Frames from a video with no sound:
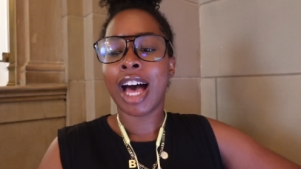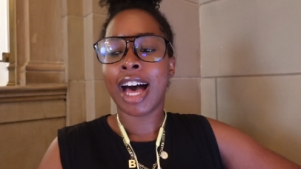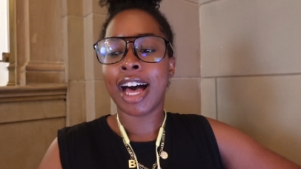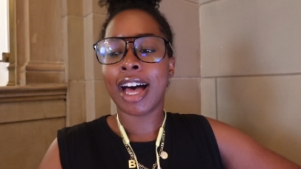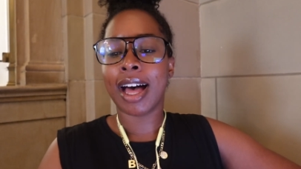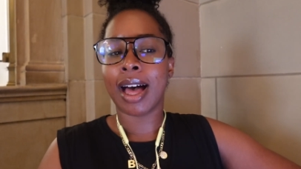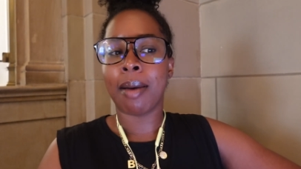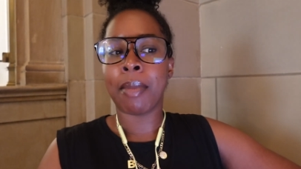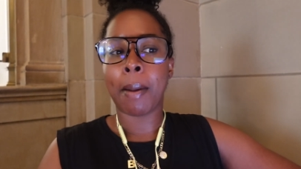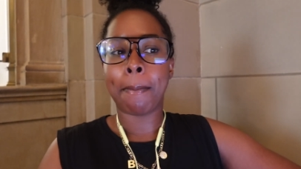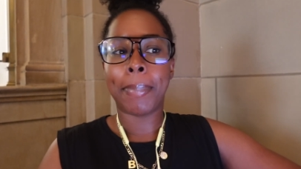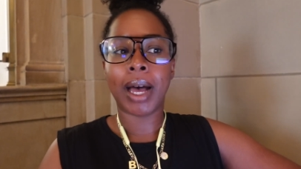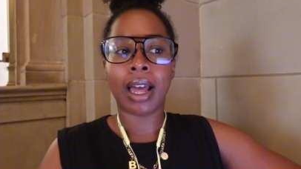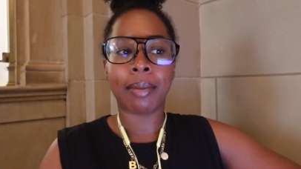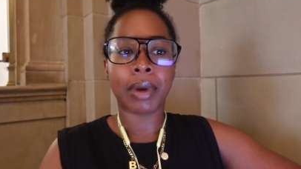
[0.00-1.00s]

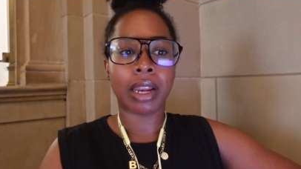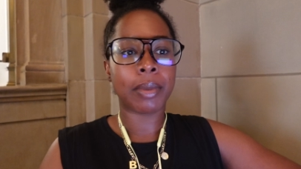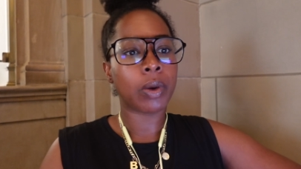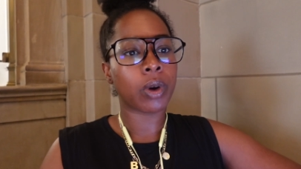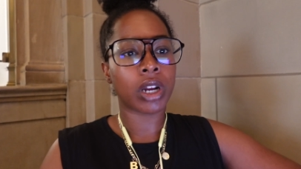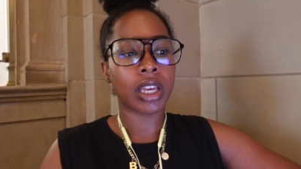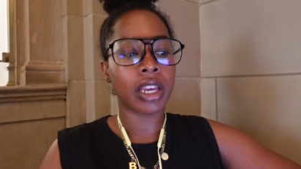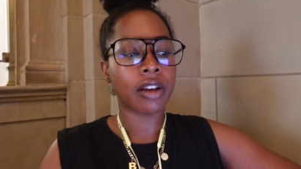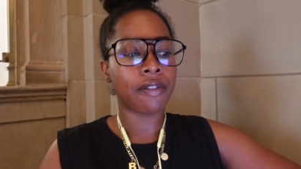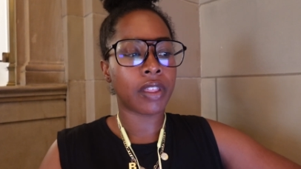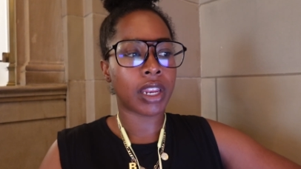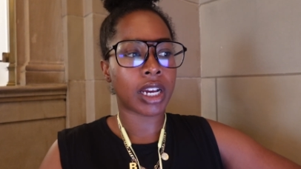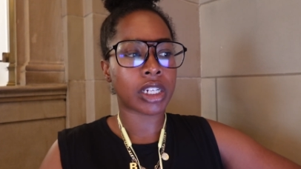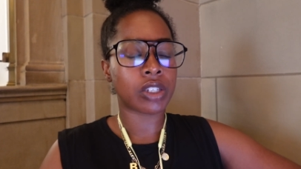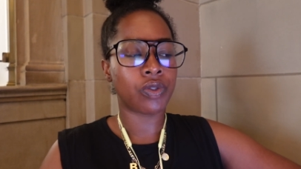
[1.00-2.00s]
But I'm going to be working here for the
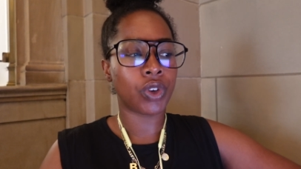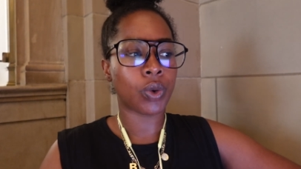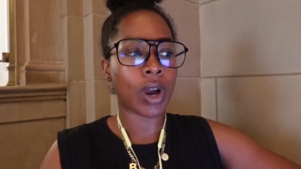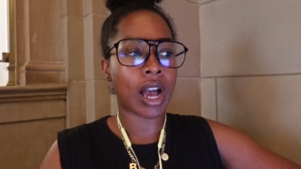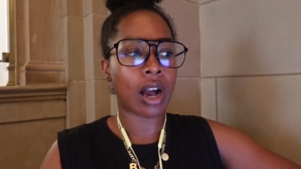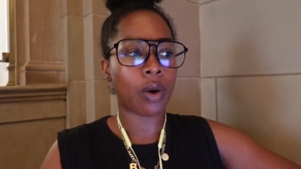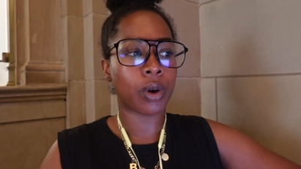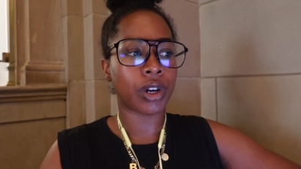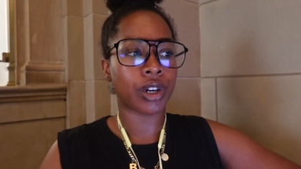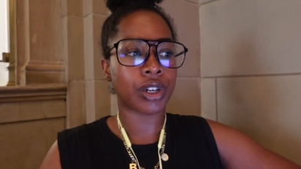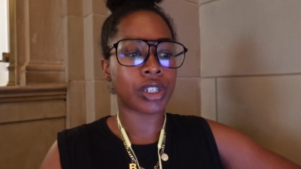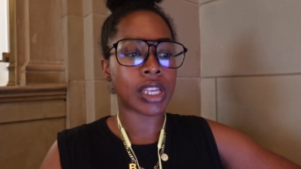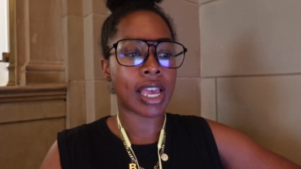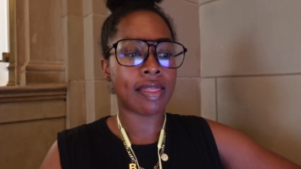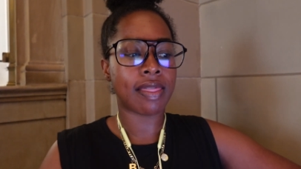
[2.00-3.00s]
next few
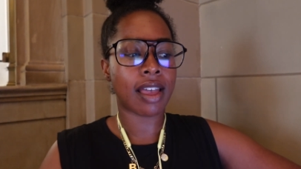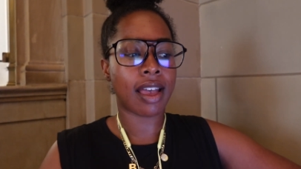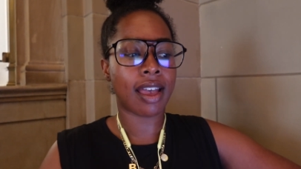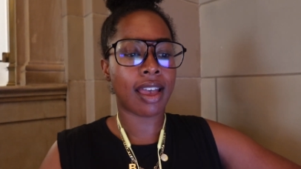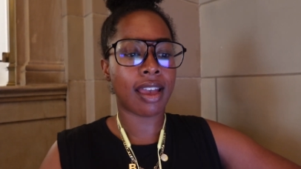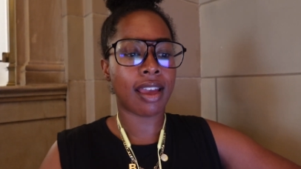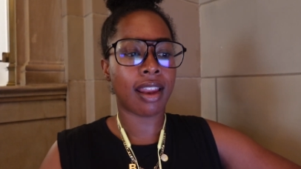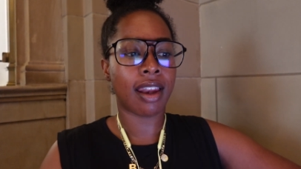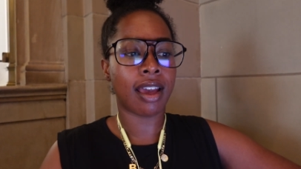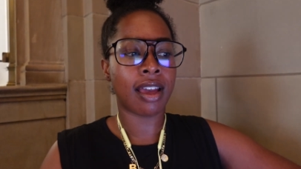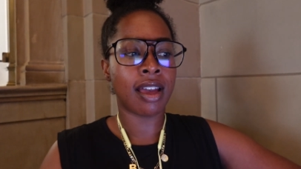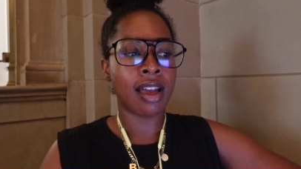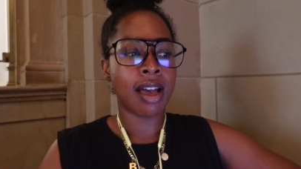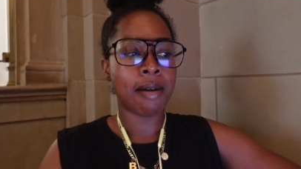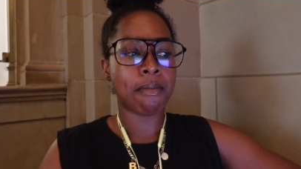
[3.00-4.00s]
hours, and then
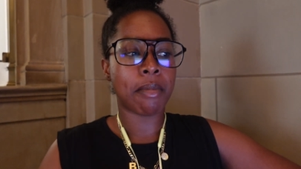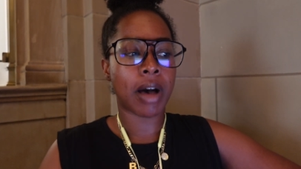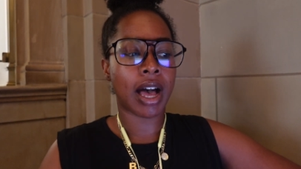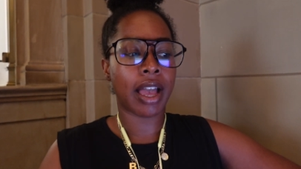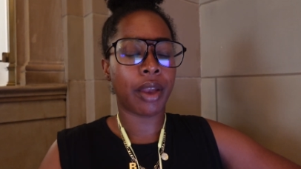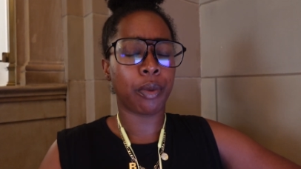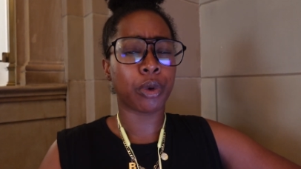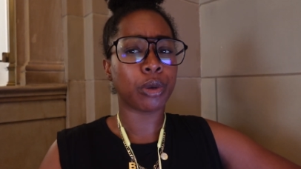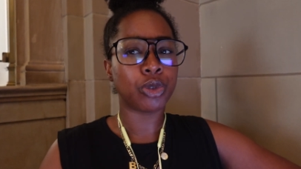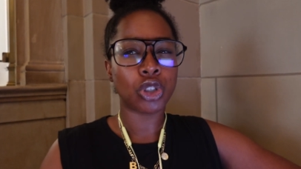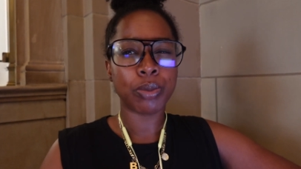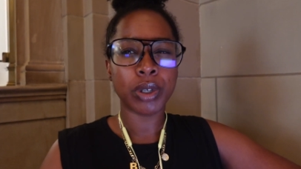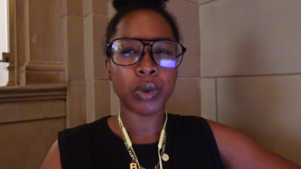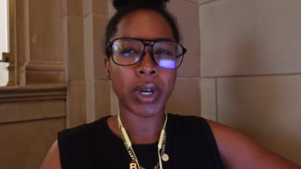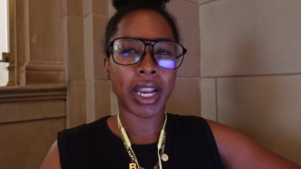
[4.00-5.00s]
my room
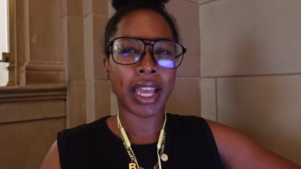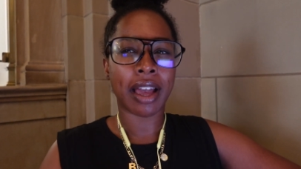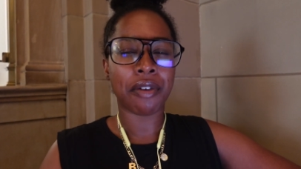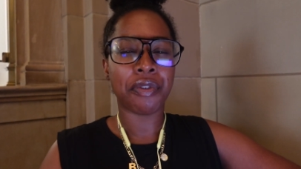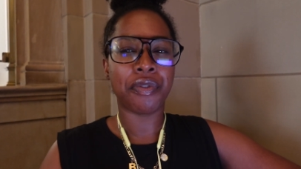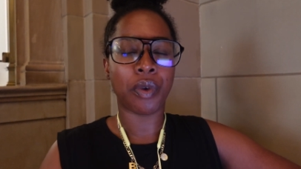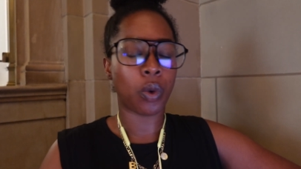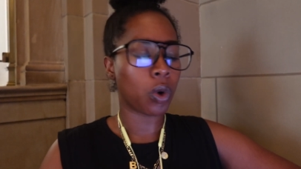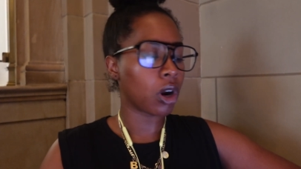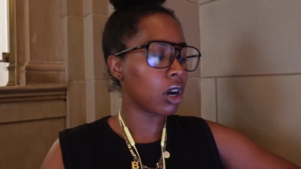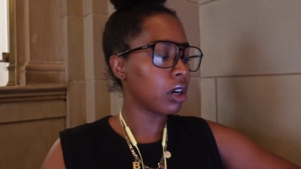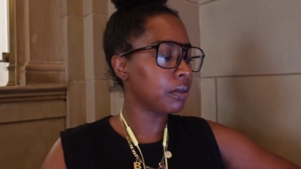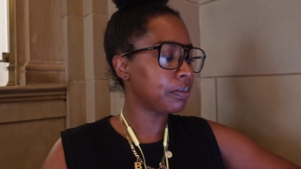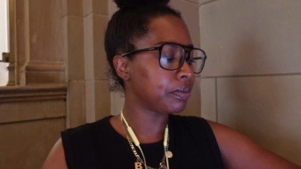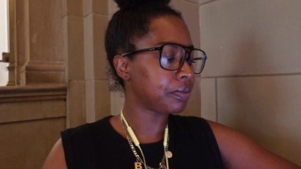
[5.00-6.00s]
should be ready at
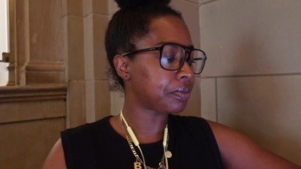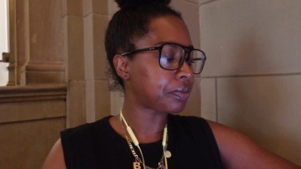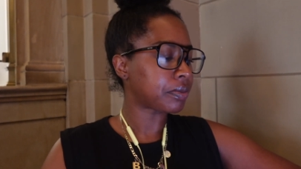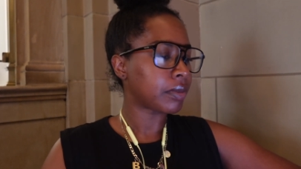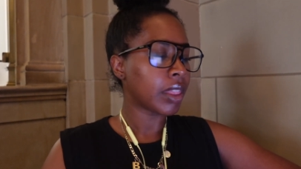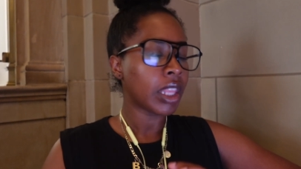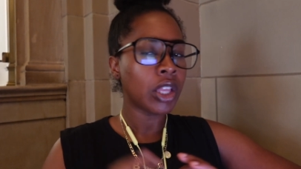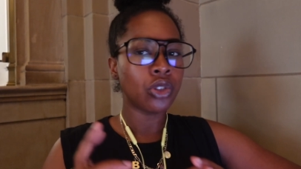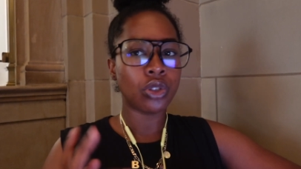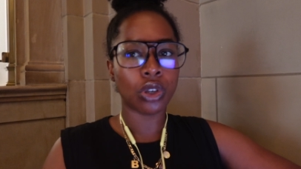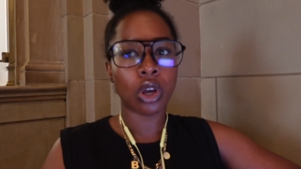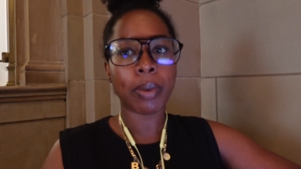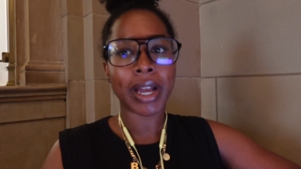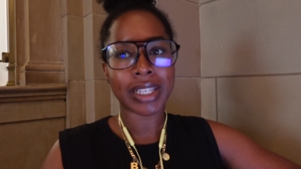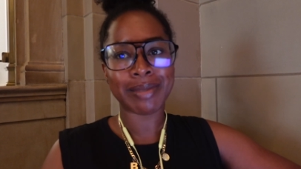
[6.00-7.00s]
4. So
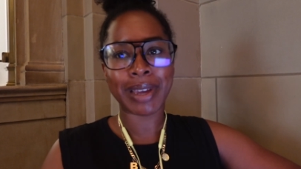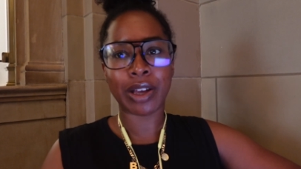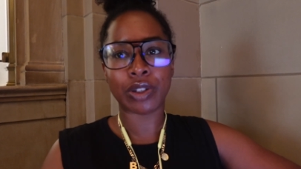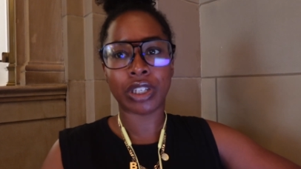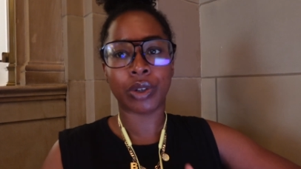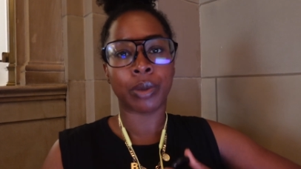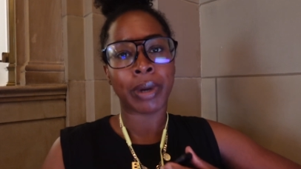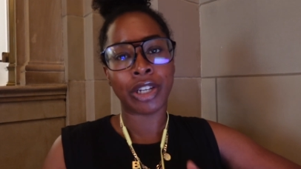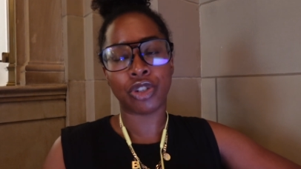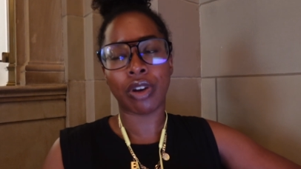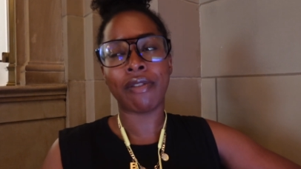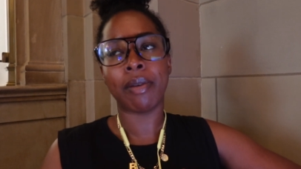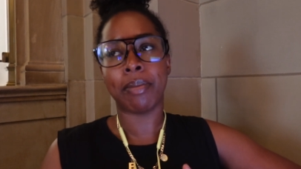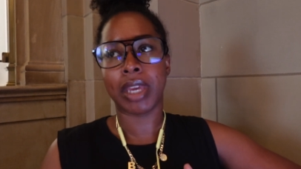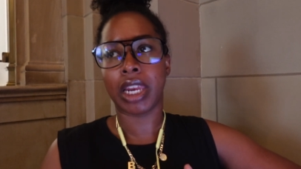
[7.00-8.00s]
go back to my hotel room. I do
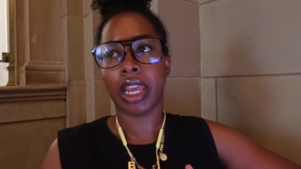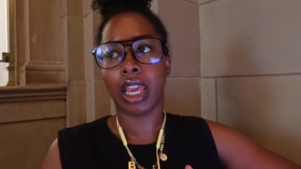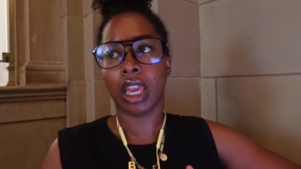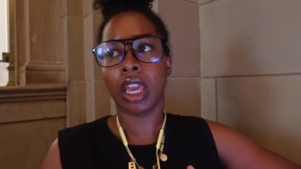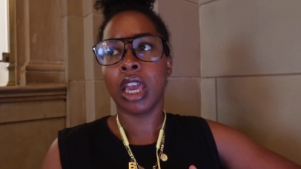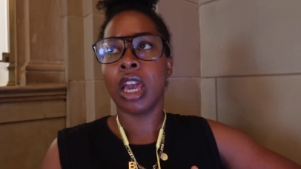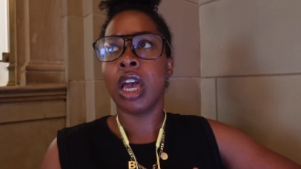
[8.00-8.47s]
have a meeting,